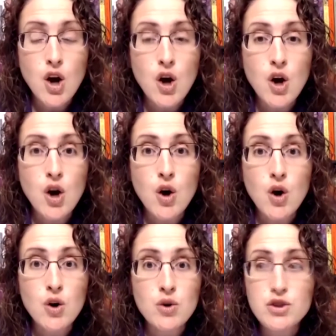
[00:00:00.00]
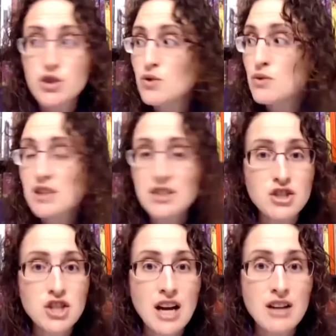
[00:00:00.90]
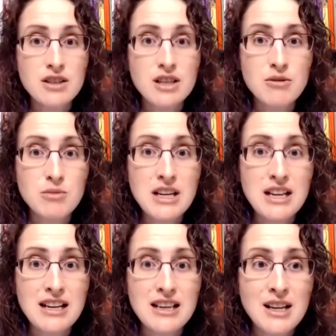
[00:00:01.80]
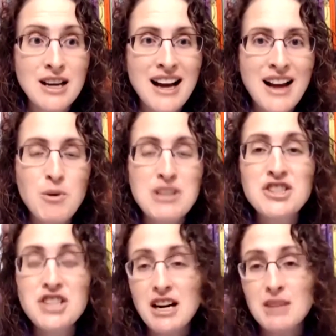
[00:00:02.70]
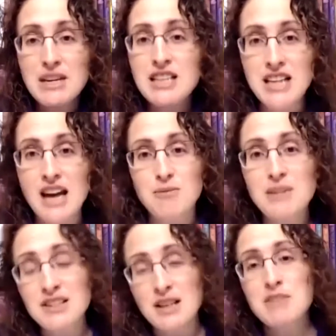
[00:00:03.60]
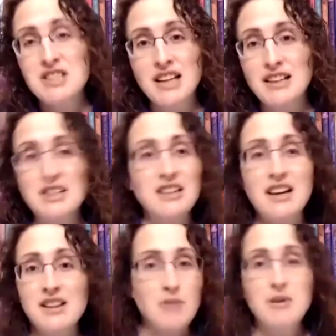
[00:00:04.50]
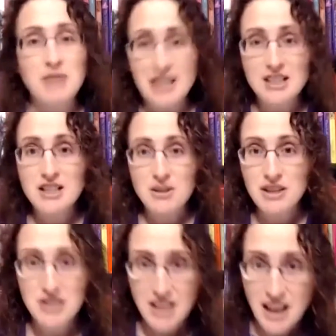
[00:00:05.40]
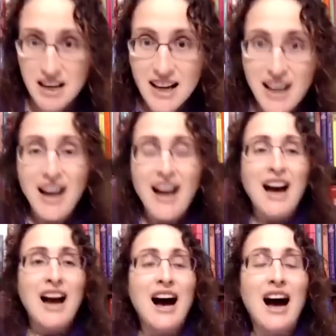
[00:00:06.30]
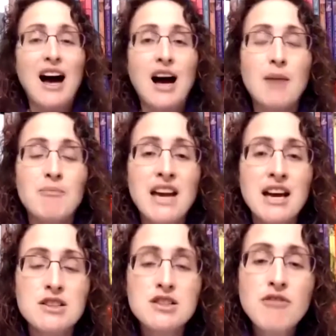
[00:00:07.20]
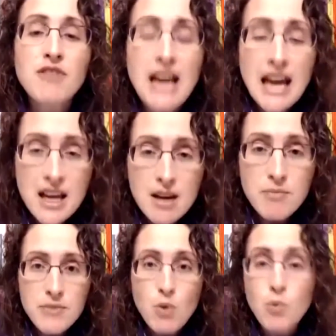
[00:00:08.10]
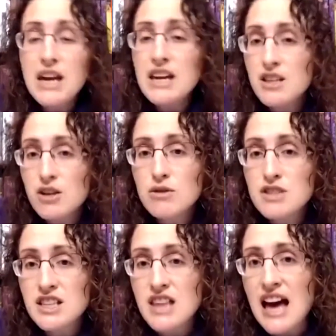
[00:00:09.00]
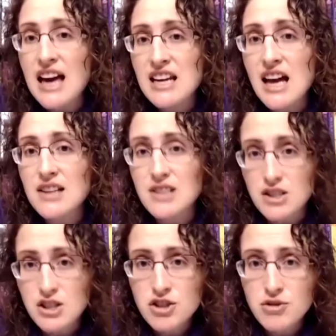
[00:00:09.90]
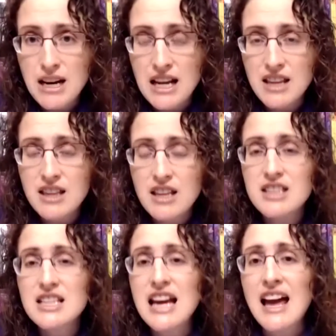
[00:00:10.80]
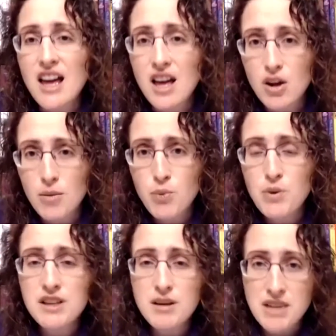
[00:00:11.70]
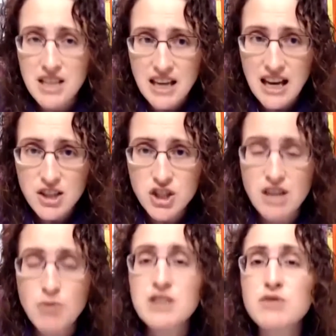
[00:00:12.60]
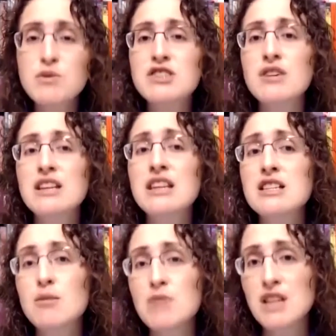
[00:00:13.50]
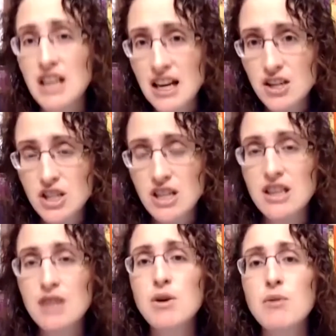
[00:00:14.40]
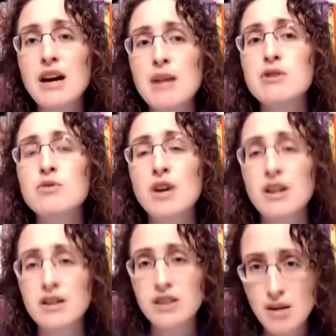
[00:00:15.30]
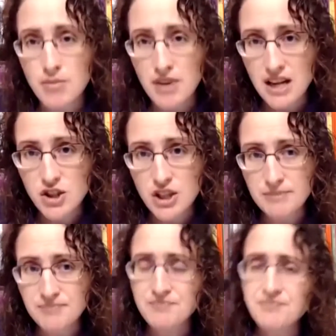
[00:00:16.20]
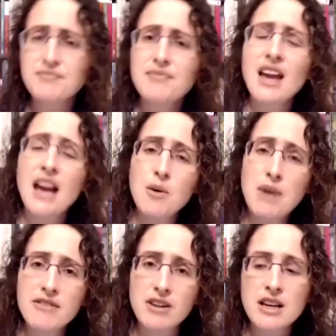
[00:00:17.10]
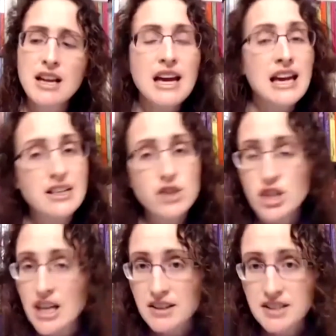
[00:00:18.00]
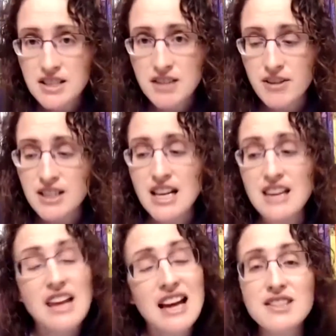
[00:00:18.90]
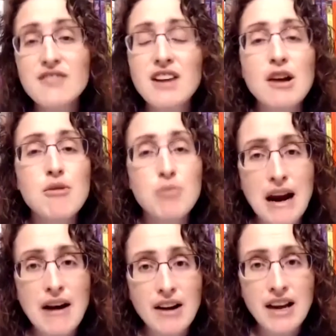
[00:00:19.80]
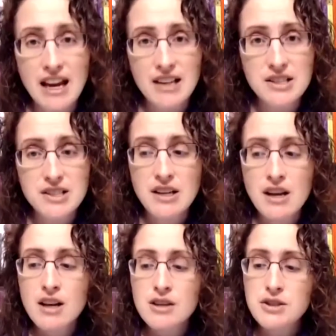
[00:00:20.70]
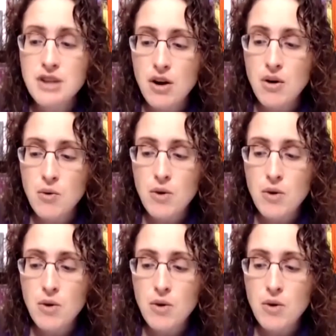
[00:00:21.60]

oh shoot, this child can read, which scared me to death because I'm dyslexic and I thought, what am I going to do with this kid? So for him, we used that as a strength to help with communication. And once we strengthened communication, then we were able to work on the comprehension. However, each child's different, and that's a very rare case. So